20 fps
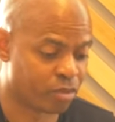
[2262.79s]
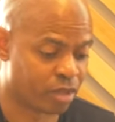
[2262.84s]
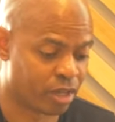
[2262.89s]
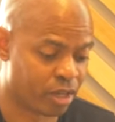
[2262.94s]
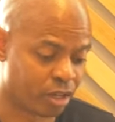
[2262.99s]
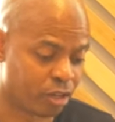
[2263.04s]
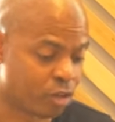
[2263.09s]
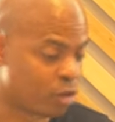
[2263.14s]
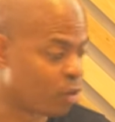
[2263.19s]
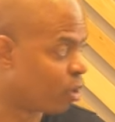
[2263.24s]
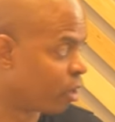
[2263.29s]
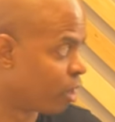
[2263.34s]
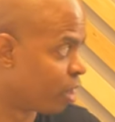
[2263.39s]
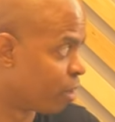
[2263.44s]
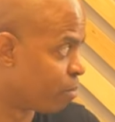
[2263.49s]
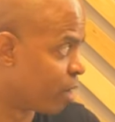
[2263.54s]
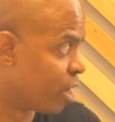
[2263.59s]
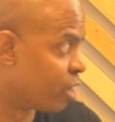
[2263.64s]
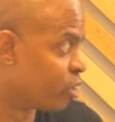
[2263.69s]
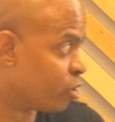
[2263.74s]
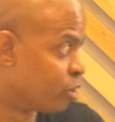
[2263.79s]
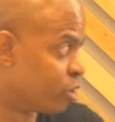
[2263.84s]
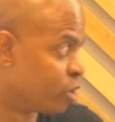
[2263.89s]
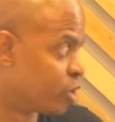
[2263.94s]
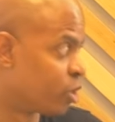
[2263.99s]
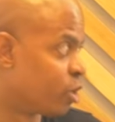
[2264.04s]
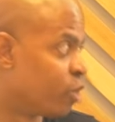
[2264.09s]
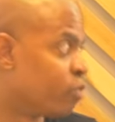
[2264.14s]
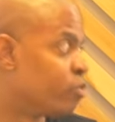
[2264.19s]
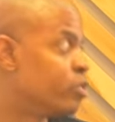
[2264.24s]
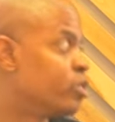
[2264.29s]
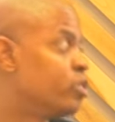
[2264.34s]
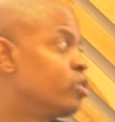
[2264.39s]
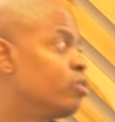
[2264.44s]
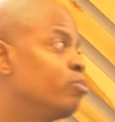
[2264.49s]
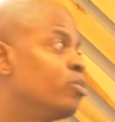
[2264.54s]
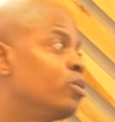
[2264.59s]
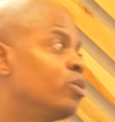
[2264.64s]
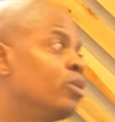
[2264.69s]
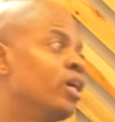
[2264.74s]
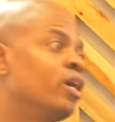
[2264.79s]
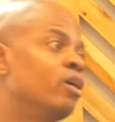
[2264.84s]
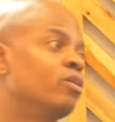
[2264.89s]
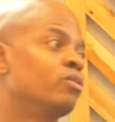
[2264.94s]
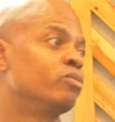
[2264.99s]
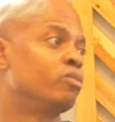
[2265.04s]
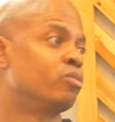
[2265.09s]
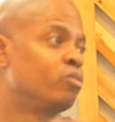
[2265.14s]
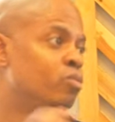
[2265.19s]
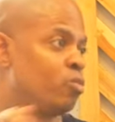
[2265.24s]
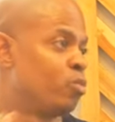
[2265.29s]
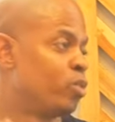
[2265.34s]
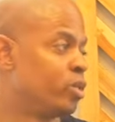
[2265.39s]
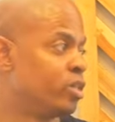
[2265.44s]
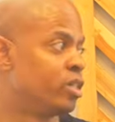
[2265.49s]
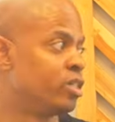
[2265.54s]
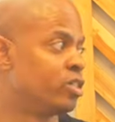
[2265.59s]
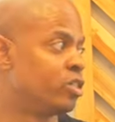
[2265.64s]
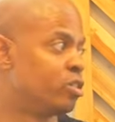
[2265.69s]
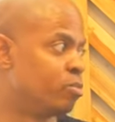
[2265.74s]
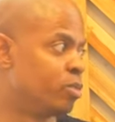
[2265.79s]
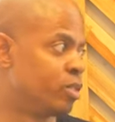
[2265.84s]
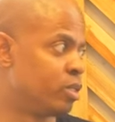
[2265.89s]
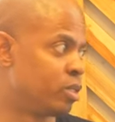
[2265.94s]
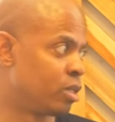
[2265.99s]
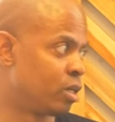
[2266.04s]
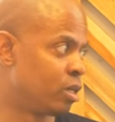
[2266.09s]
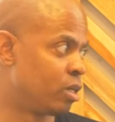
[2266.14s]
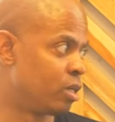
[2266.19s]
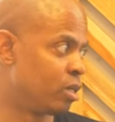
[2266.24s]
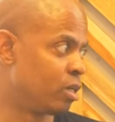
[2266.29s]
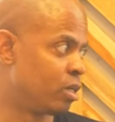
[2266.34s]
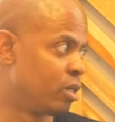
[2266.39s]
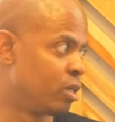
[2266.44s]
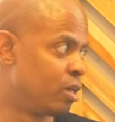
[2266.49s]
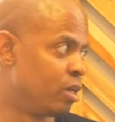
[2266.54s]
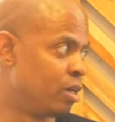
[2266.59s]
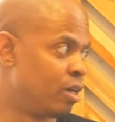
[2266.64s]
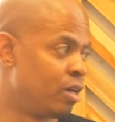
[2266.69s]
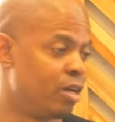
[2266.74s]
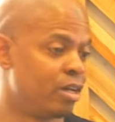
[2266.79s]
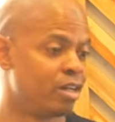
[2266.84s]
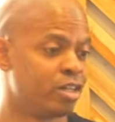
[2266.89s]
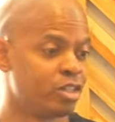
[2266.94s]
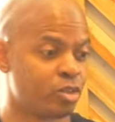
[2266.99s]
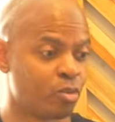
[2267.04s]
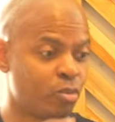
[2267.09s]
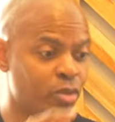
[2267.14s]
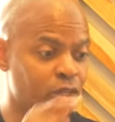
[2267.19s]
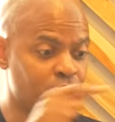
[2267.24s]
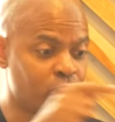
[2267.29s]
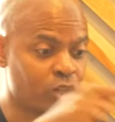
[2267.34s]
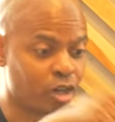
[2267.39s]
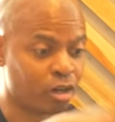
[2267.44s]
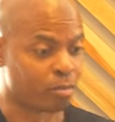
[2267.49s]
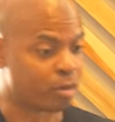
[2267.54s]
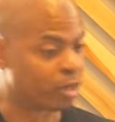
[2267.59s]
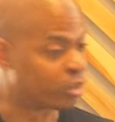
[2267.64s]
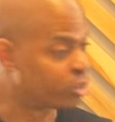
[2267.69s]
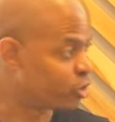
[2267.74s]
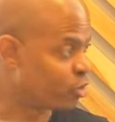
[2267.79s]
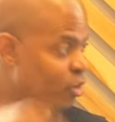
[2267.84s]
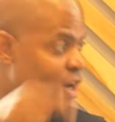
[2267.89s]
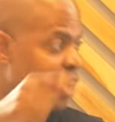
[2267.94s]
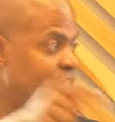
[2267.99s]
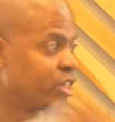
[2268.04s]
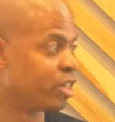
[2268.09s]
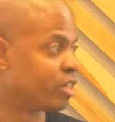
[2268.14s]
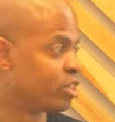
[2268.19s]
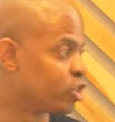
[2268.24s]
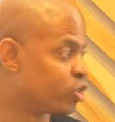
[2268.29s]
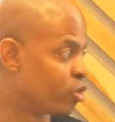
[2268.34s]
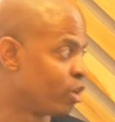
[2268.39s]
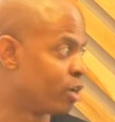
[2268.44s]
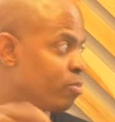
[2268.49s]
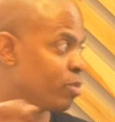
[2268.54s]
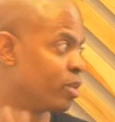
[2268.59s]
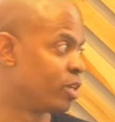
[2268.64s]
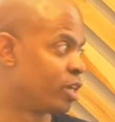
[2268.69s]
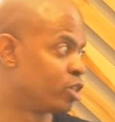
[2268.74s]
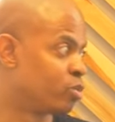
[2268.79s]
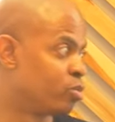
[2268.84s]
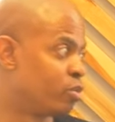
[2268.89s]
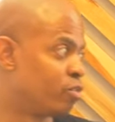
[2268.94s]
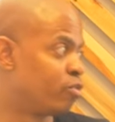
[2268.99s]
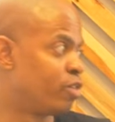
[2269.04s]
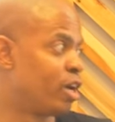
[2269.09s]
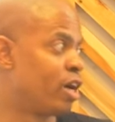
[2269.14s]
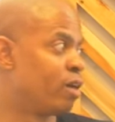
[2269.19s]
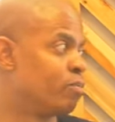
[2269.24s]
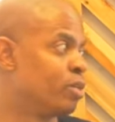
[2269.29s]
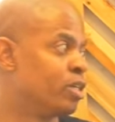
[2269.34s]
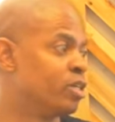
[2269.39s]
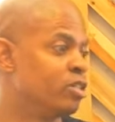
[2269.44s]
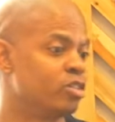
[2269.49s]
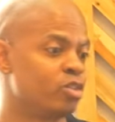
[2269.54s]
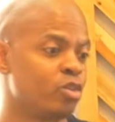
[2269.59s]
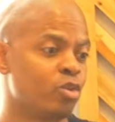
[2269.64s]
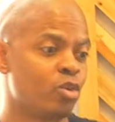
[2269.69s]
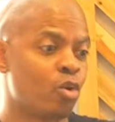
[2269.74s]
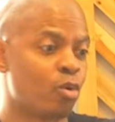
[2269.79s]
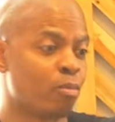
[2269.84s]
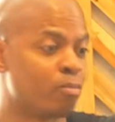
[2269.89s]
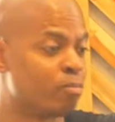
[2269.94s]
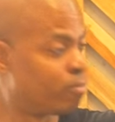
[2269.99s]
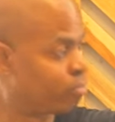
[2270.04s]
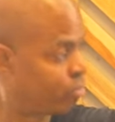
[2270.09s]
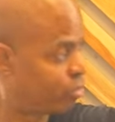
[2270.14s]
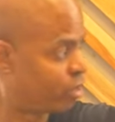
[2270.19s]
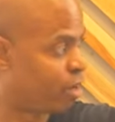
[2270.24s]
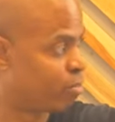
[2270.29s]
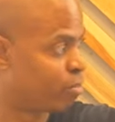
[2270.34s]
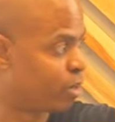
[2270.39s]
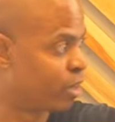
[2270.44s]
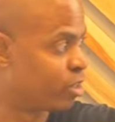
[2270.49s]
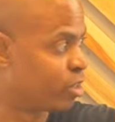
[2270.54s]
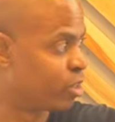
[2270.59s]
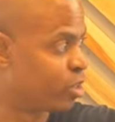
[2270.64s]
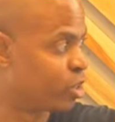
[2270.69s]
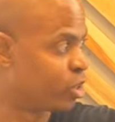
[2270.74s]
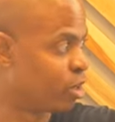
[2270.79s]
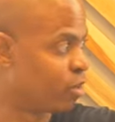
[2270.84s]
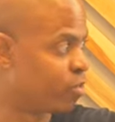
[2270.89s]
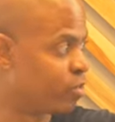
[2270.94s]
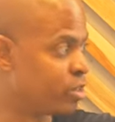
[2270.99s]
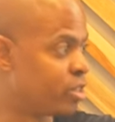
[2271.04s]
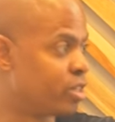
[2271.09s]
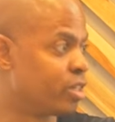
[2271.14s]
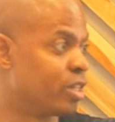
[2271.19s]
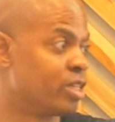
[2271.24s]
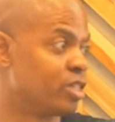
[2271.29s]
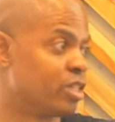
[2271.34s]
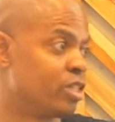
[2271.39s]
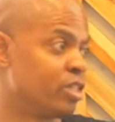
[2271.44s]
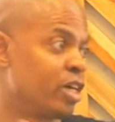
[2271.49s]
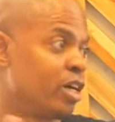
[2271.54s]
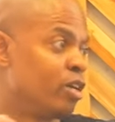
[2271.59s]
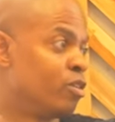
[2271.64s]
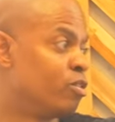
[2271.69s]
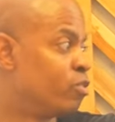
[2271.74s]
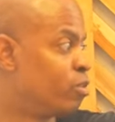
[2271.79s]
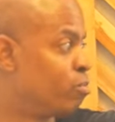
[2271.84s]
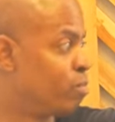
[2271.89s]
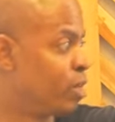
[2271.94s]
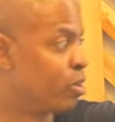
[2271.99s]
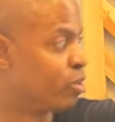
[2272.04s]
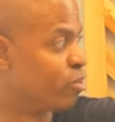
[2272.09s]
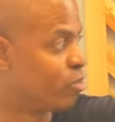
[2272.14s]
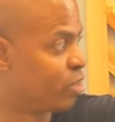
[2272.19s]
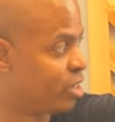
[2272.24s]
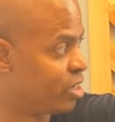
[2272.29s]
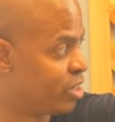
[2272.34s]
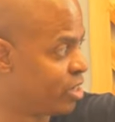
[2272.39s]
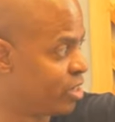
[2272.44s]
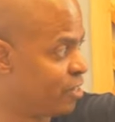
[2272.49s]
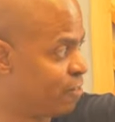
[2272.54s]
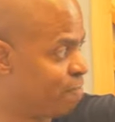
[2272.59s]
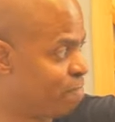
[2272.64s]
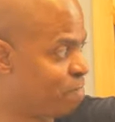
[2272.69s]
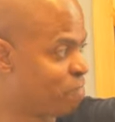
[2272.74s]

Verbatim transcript: and going up under the surface to pull out what needs to be seen. Mm -hmm. So when they talk about scratching and scraping, that's what Fa means, and you go up under the surface, and that's the title of the male divinity.